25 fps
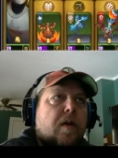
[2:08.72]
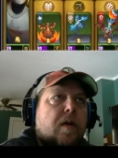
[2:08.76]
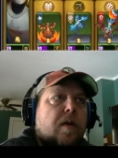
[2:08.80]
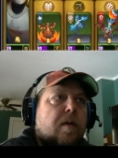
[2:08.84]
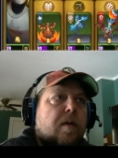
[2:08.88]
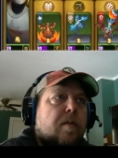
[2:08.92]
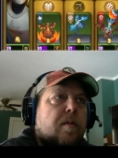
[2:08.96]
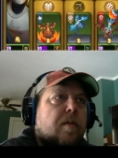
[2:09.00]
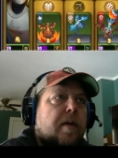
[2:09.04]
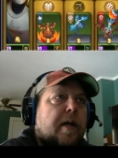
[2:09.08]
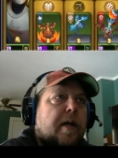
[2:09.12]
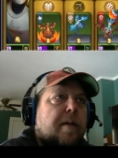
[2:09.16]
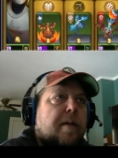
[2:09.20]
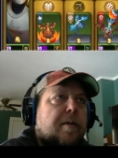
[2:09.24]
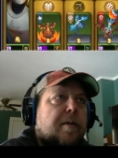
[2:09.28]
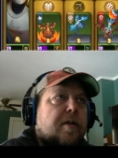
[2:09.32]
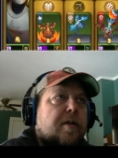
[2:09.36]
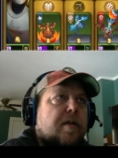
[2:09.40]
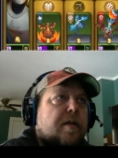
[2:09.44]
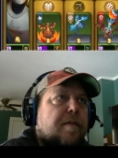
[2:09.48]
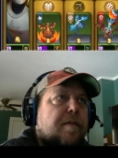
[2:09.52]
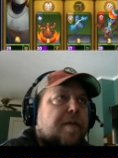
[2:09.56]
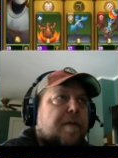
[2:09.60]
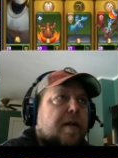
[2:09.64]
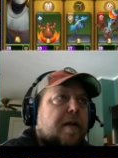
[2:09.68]
Well, yeah, we're
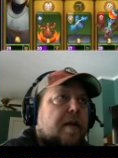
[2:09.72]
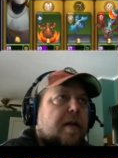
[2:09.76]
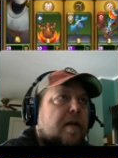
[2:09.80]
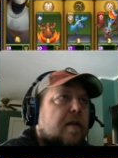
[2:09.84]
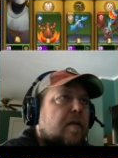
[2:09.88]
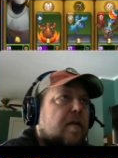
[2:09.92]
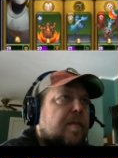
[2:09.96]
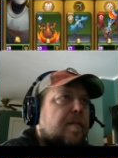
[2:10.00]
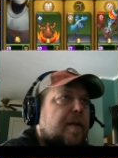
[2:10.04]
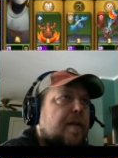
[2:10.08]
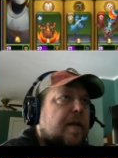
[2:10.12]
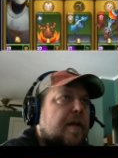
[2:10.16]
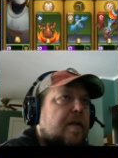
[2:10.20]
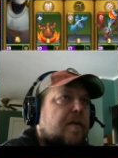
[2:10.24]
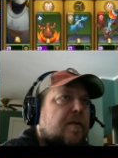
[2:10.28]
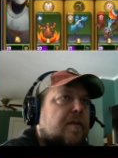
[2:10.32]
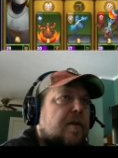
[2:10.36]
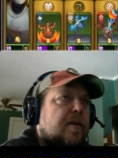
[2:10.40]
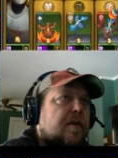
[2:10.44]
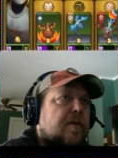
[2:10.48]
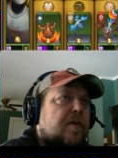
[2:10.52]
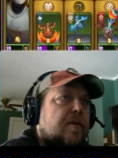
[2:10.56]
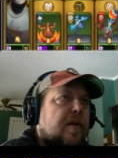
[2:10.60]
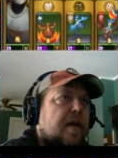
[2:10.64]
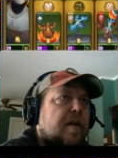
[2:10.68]
just defending a little bit.
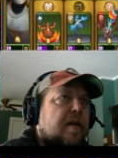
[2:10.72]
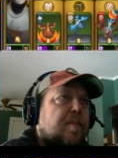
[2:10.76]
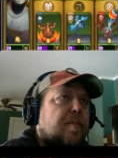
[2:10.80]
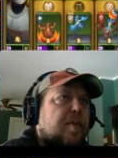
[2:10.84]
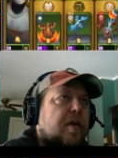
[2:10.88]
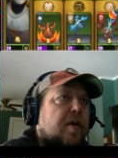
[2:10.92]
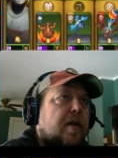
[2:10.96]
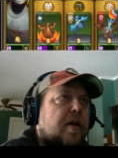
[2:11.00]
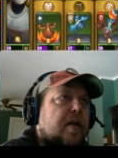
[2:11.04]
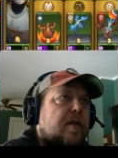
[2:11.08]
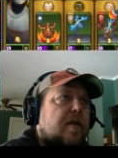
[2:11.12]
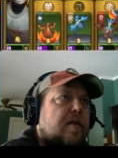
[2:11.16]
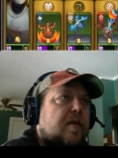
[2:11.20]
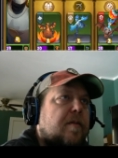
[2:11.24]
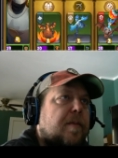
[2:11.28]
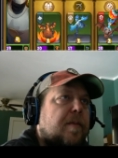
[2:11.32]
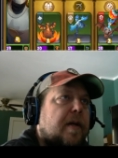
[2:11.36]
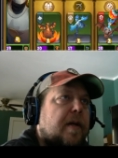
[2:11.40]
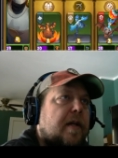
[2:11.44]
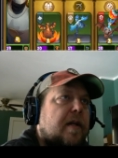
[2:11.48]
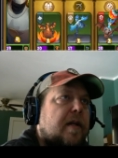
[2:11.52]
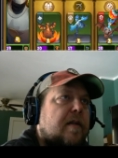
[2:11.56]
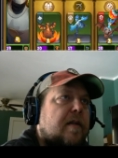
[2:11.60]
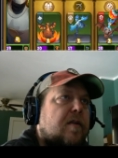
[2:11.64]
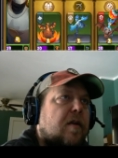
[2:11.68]
Still trying to push,
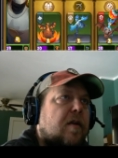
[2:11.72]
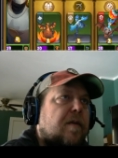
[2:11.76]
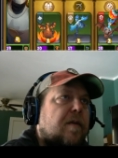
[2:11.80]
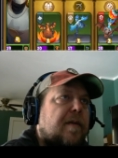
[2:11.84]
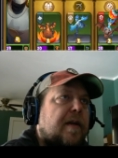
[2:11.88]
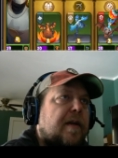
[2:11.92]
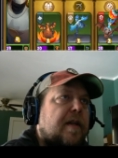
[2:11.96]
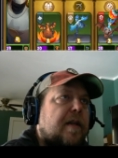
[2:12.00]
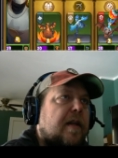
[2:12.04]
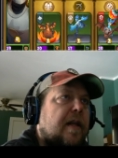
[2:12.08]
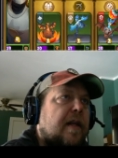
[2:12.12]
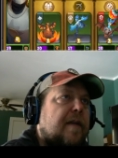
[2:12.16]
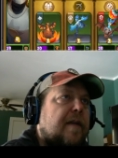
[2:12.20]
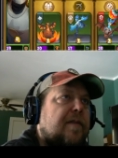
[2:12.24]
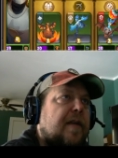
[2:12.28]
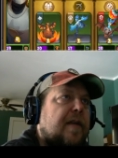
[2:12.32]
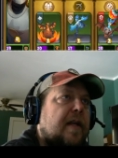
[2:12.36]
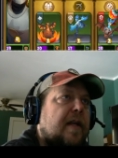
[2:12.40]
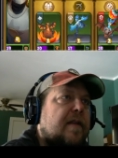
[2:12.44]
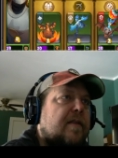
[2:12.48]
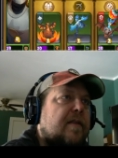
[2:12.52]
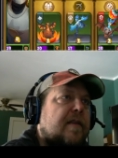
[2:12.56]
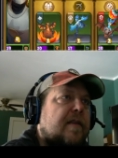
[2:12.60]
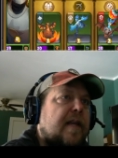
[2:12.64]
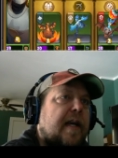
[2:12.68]
but he's over on the
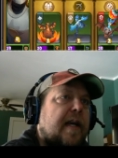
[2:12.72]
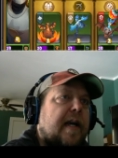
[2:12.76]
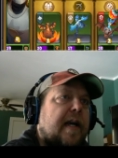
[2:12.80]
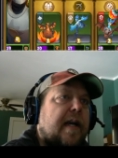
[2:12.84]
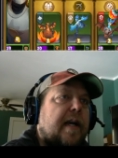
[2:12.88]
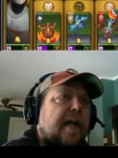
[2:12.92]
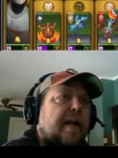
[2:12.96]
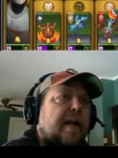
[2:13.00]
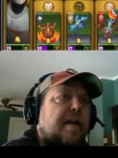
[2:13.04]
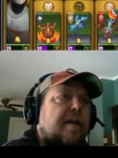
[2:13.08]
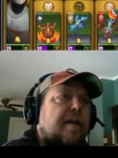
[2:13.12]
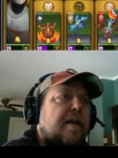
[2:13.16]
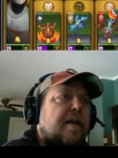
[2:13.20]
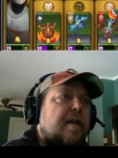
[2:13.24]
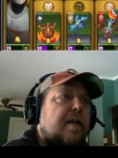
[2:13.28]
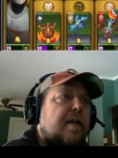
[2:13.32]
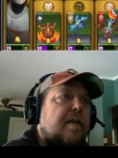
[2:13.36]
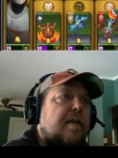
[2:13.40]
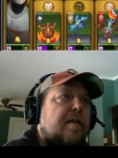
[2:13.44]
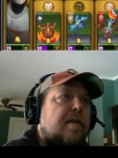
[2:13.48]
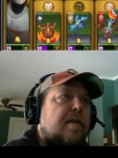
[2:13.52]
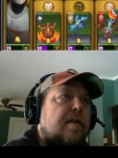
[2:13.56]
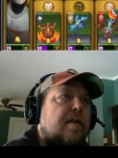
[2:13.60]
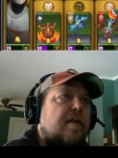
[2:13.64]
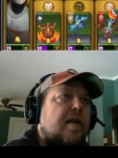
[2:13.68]
left-hand side.
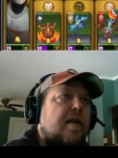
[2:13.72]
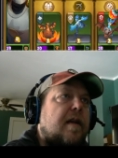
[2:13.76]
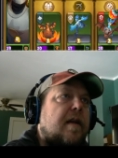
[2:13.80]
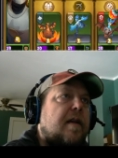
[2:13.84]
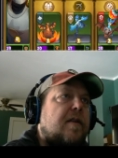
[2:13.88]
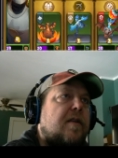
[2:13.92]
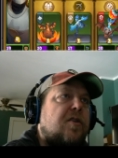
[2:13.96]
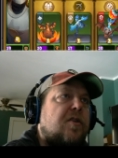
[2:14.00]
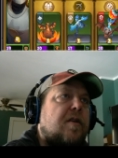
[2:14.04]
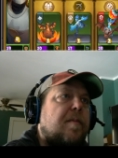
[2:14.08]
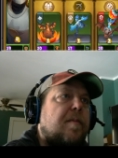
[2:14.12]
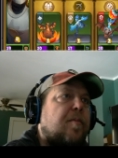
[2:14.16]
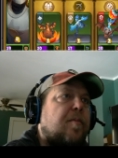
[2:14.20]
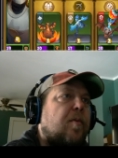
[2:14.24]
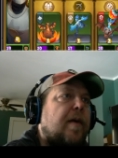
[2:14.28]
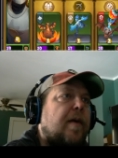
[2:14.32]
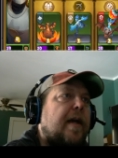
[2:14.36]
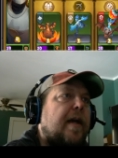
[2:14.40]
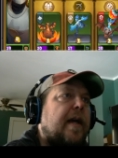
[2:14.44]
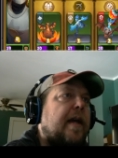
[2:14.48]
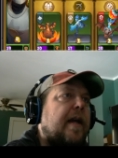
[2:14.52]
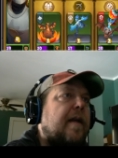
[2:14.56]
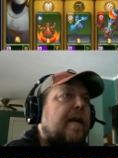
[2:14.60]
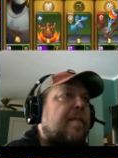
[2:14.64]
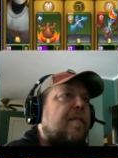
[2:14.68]
We just need to chip
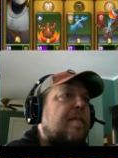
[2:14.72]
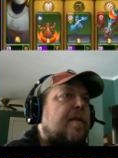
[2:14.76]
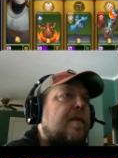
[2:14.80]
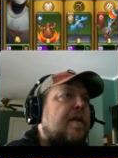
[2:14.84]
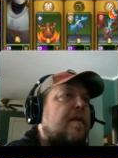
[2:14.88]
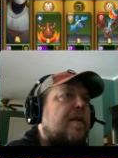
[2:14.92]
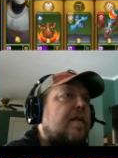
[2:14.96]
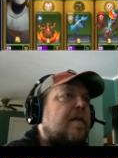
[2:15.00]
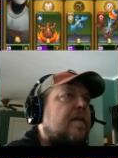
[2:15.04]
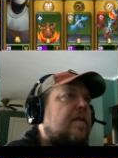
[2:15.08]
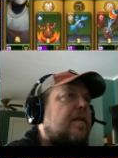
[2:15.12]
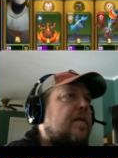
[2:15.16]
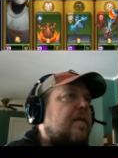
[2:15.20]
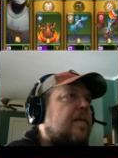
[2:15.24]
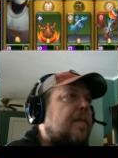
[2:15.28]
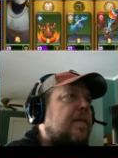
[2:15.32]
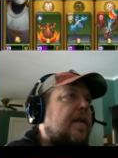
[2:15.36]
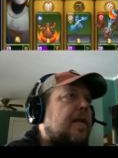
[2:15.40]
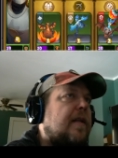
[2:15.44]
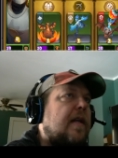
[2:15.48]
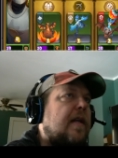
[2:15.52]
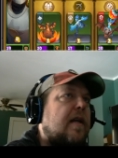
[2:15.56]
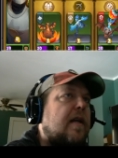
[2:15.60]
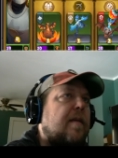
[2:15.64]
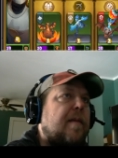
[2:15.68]
away at him until we
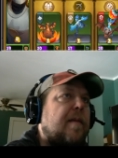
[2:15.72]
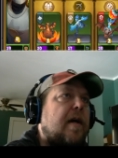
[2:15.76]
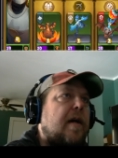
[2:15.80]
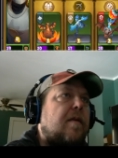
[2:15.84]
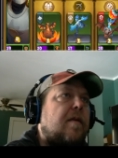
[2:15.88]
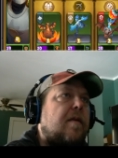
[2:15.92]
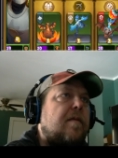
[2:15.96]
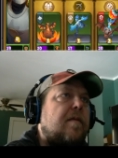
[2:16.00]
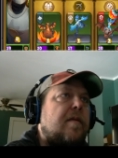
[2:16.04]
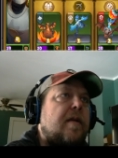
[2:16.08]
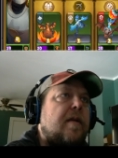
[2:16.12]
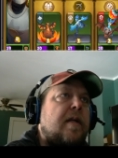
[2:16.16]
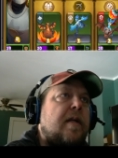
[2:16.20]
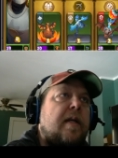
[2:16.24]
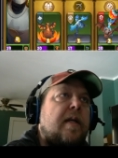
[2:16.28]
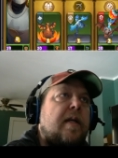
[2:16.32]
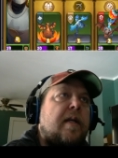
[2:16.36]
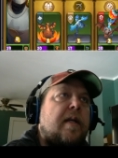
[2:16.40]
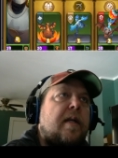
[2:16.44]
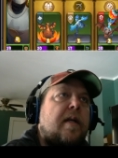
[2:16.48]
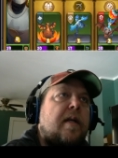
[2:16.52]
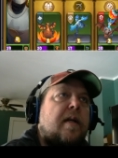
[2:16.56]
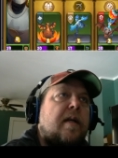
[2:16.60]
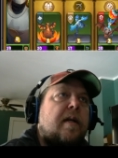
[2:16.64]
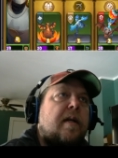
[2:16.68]
can take him out.
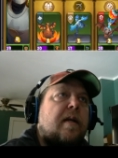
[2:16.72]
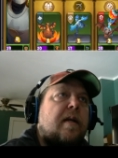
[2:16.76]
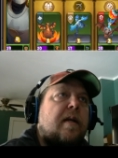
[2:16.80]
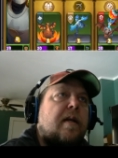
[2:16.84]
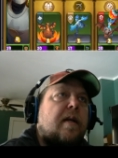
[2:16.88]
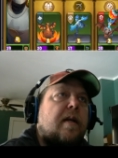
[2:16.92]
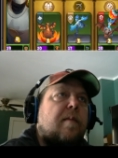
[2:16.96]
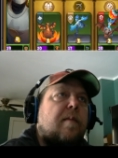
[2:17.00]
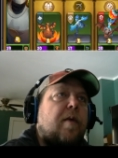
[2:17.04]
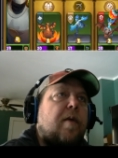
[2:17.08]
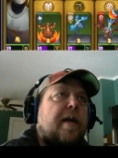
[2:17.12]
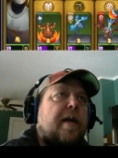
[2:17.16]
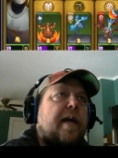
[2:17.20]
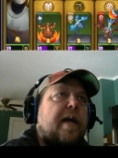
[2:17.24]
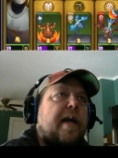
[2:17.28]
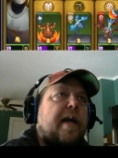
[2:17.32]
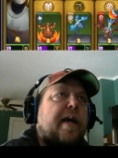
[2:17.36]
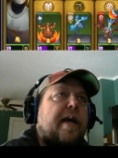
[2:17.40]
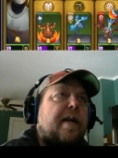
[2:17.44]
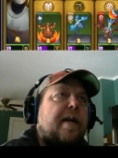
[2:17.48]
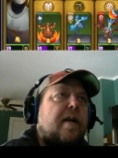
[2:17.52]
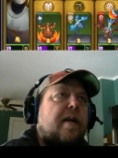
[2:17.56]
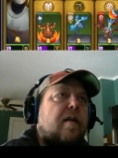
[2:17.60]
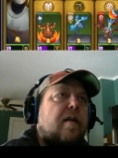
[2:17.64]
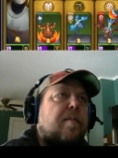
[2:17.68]
I'm way
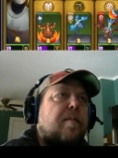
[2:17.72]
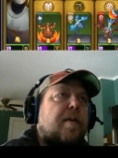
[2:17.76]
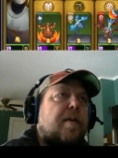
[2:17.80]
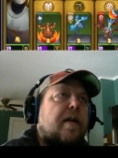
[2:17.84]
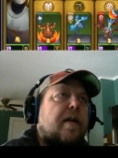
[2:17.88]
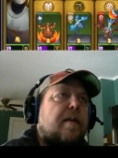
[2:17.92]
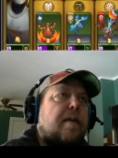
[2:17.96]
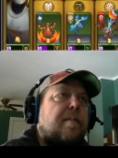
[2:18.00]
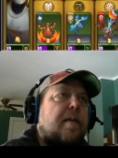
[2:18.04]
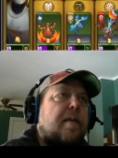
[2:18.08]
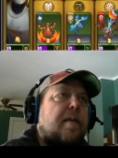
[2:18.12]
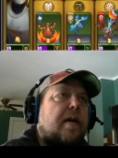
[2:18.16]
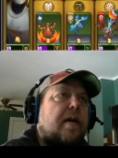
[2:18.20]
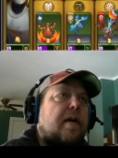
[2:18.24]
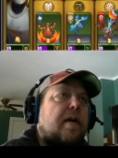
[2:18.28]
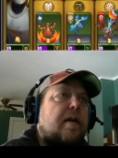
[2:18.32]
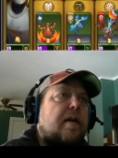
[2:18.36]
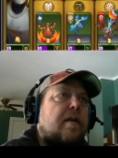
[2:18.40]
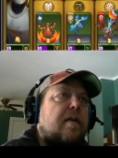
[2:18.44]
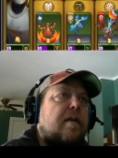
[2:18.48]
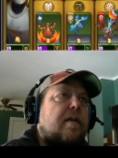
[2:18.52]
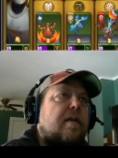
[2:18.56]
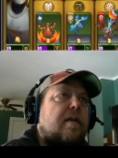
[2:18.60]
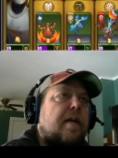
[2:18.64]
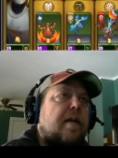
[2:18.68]
ahead here, but I'm
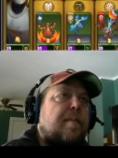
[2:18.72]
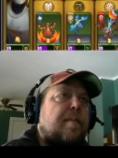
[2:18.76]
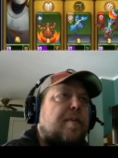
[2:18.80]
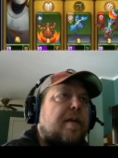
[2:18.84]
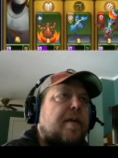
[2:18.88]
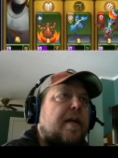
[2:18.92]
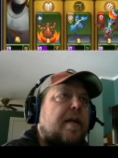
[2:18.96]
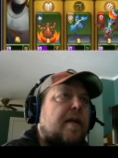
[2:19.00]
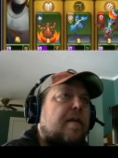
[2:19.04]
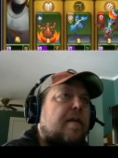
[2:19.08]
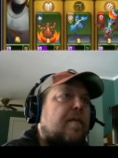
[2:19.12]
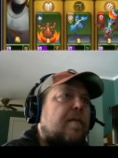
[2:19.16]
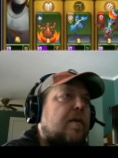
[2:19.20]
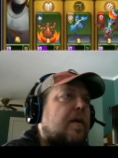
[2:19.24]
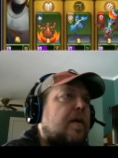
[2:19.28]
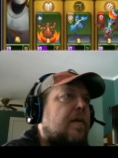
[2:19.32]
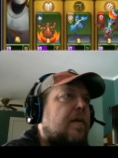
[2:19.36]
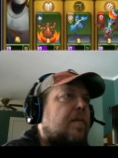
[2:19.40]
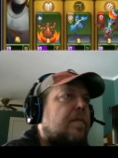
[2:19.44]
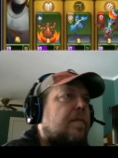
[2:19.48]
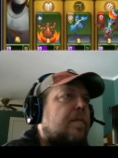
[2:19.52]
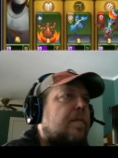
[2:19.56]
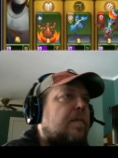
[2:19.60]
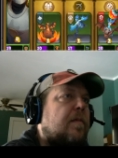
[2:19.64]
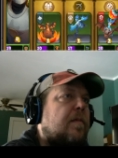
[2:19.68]
not playing it really
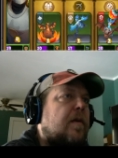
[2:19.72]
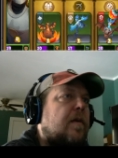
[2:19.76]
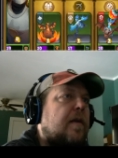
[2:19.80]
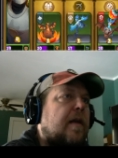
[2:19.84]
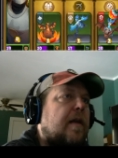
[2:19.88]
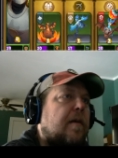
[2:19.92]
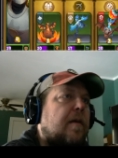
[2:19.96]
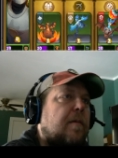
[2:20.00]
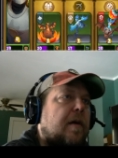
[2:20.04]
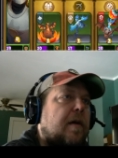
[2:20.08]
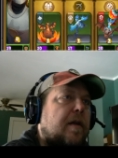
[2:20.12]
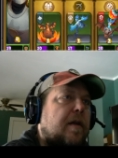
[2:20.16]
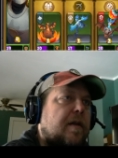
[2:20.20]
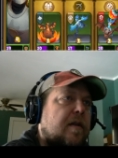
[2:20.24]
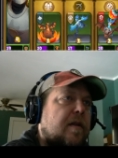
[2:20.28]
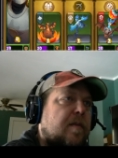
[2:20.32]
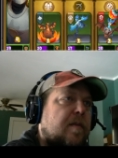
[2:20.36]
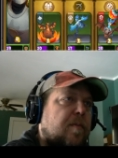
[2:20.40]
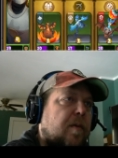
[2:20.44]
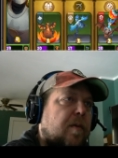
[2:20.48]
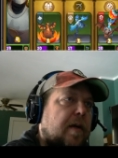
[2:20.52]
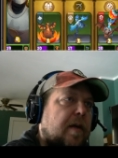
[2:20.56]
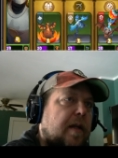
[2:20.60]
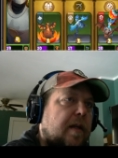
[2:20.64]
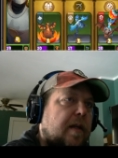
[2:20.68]
that well at this
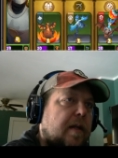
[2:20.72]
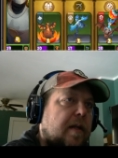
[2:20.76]
point.